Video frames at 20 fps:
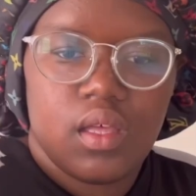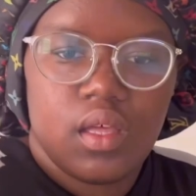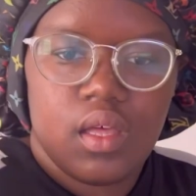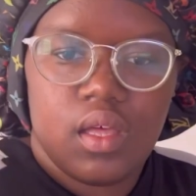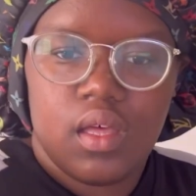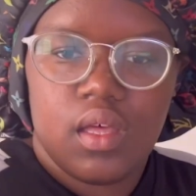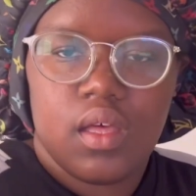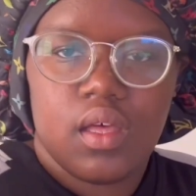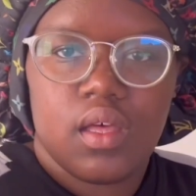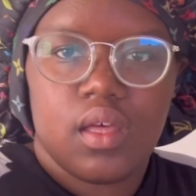
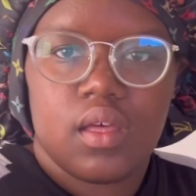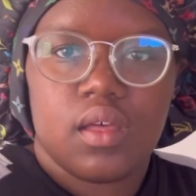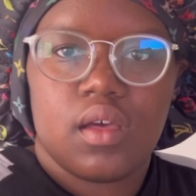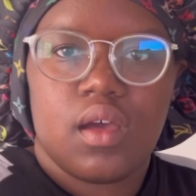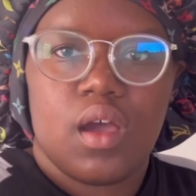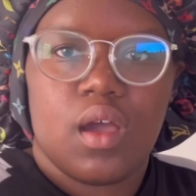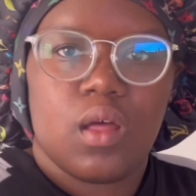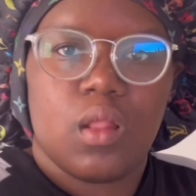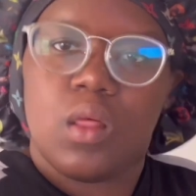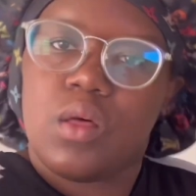uh,
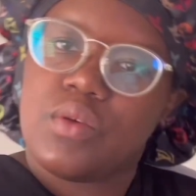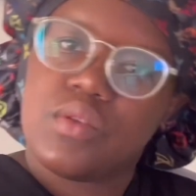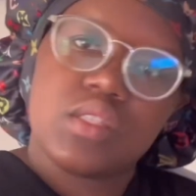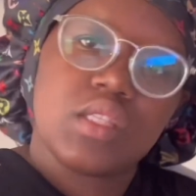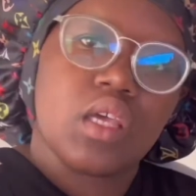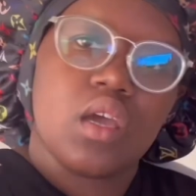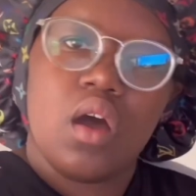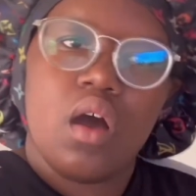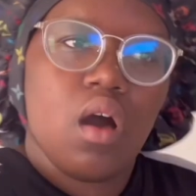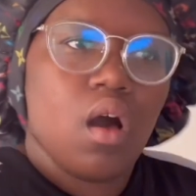a
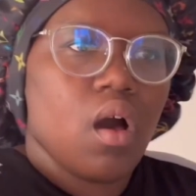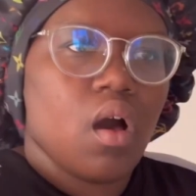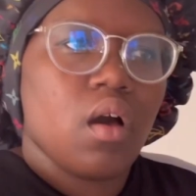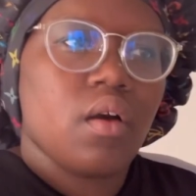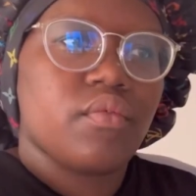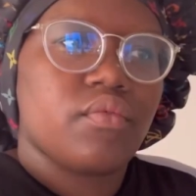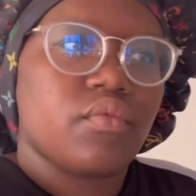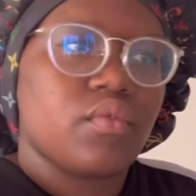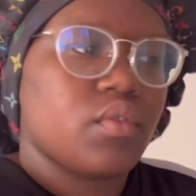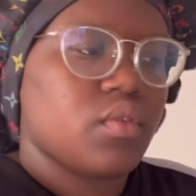closing
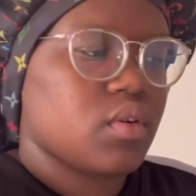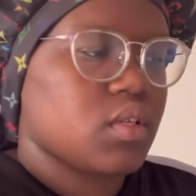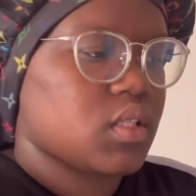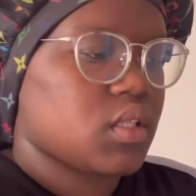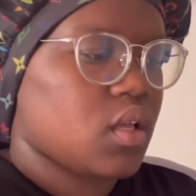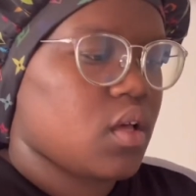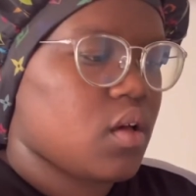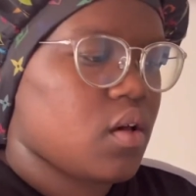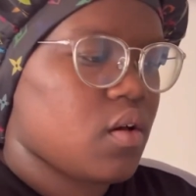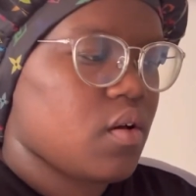off or
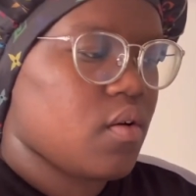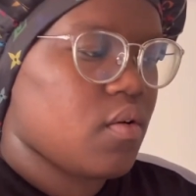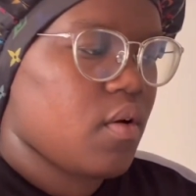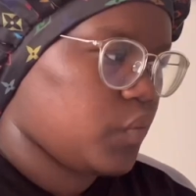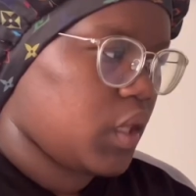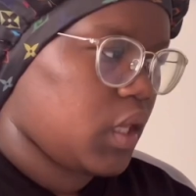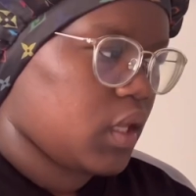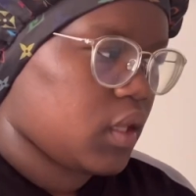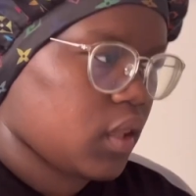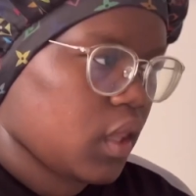so
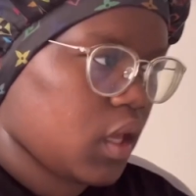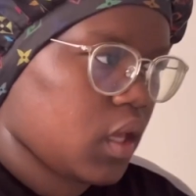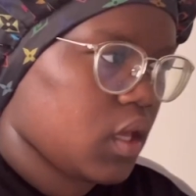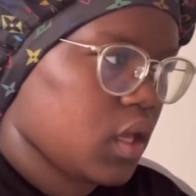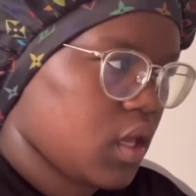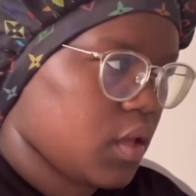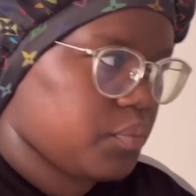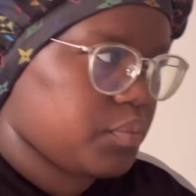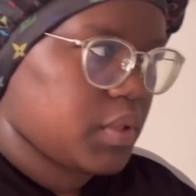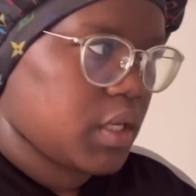and like an
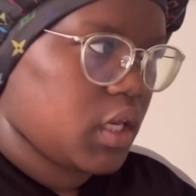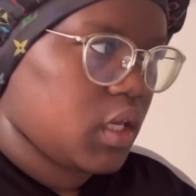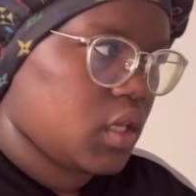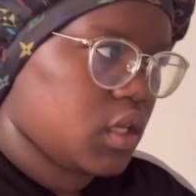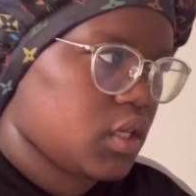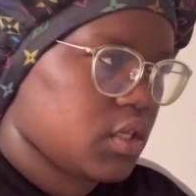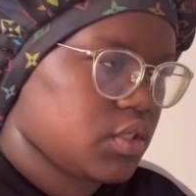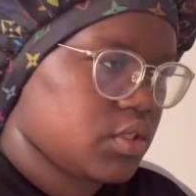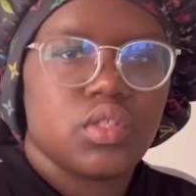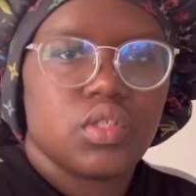
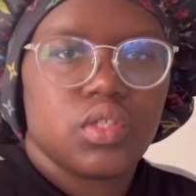update-ish.